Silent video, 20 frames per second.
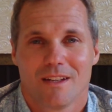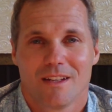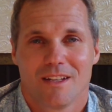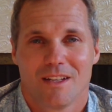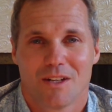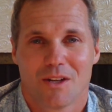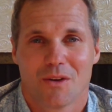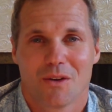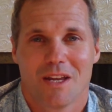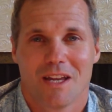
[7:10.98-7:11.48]

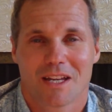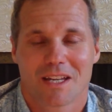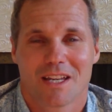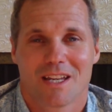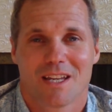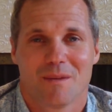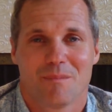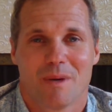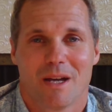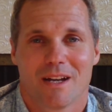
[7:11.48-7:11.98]
It can
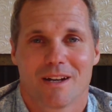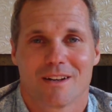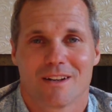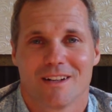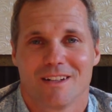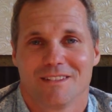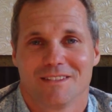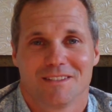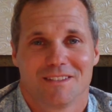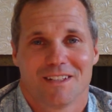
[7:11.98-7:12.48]
get better.
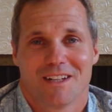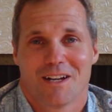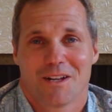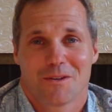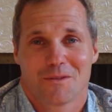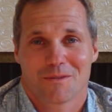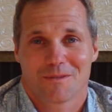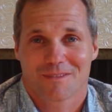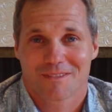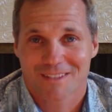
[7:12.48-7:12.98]
And I
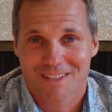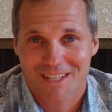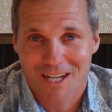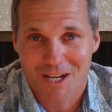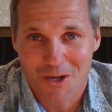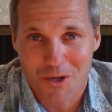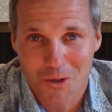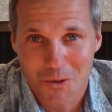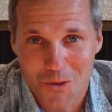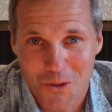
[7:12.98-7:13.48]
don't
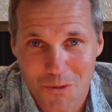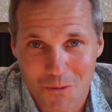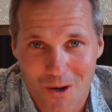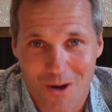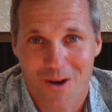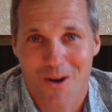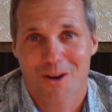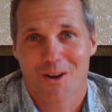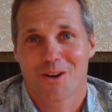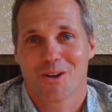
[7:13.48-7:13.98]
care who you
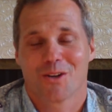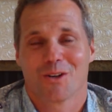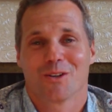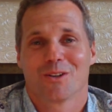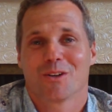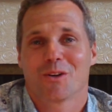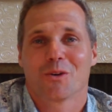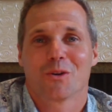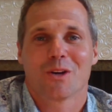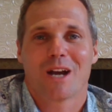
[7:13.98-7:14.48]
are
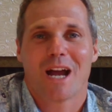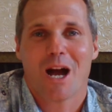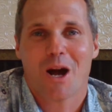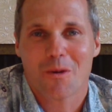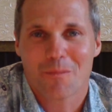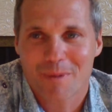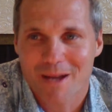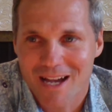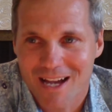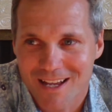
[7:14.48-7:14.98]
or how
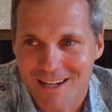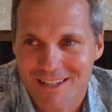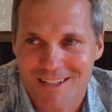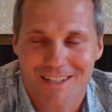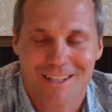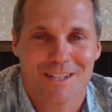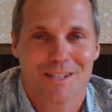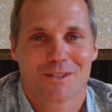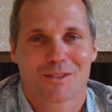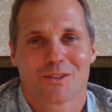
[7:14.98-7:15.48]
bad it
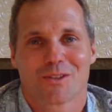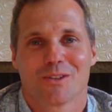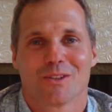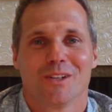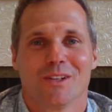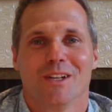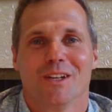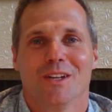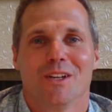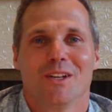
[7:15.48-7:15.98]
is, or
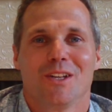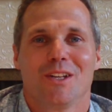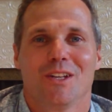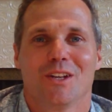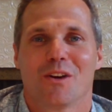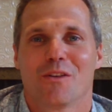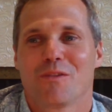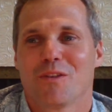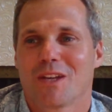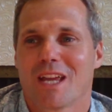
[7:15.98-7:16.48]

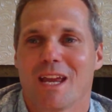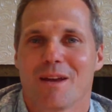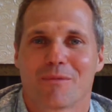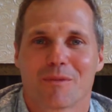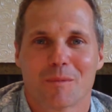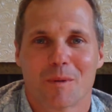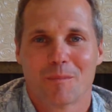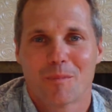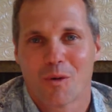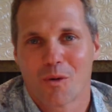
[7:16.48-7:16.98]
if you came
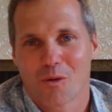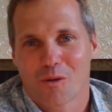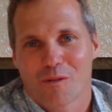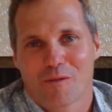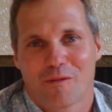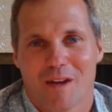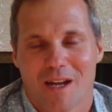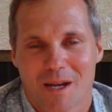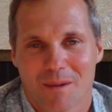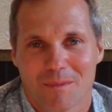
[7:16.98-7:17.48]
from a poor
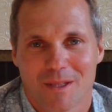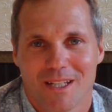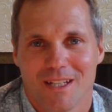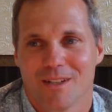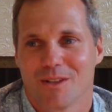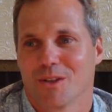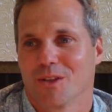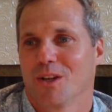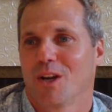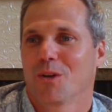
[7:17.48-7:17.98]
family
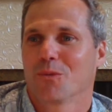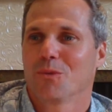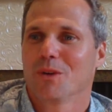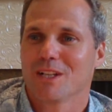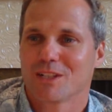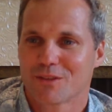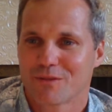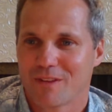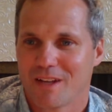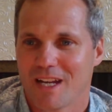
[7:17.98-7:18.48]
or a
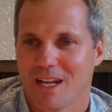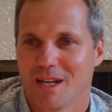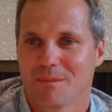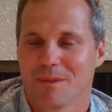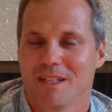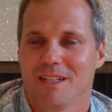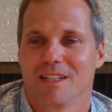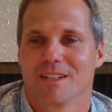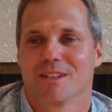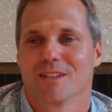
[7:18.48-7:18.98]
rich
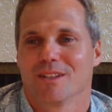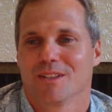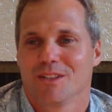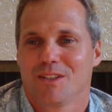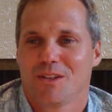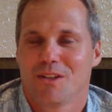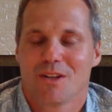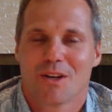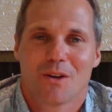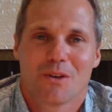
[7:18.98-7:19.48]
family, or
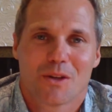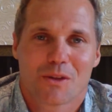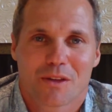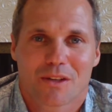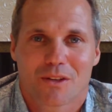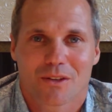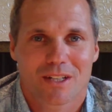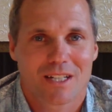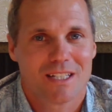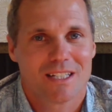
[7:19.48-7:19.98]
you
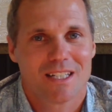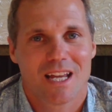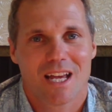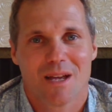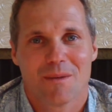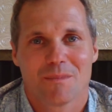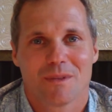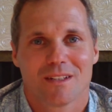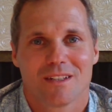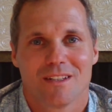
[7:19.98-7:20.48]
think you're
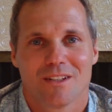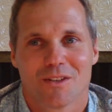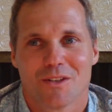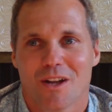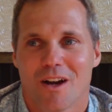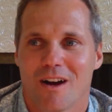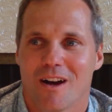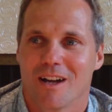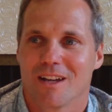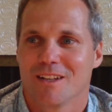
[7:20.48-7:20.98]
condemned. You're
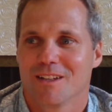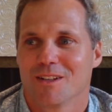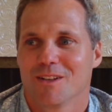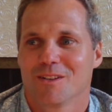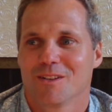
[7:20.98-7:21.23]
not.